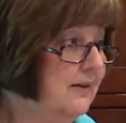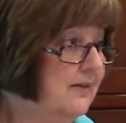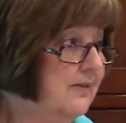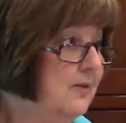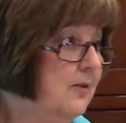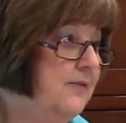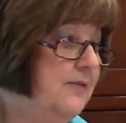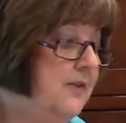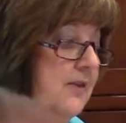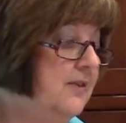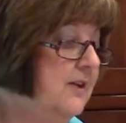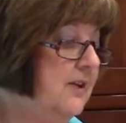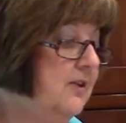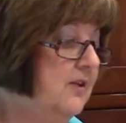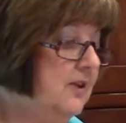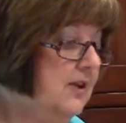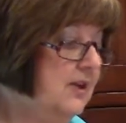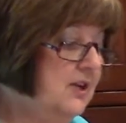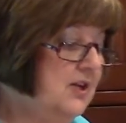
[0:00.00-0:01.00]
So if you think
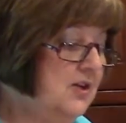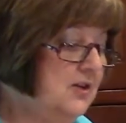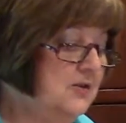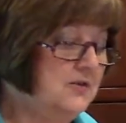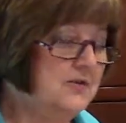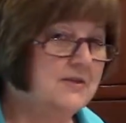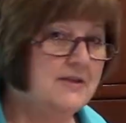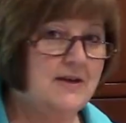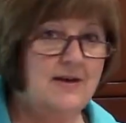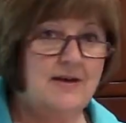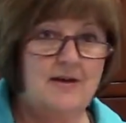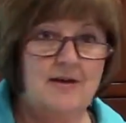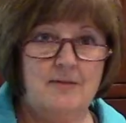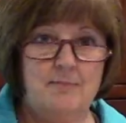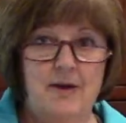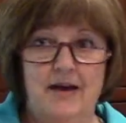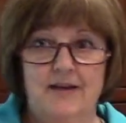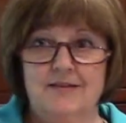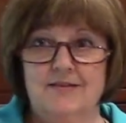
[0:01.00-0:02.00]
you're going to use
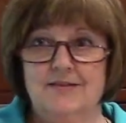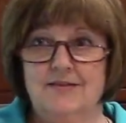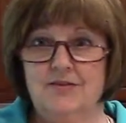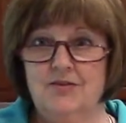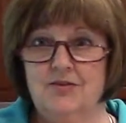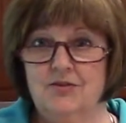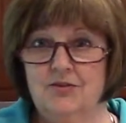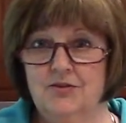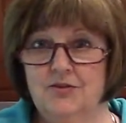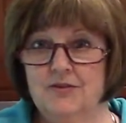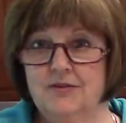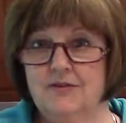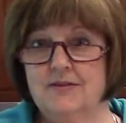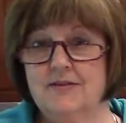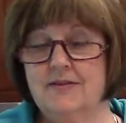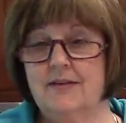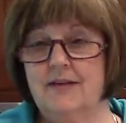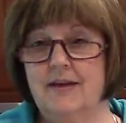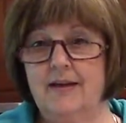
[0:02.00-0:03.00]
pasta noodles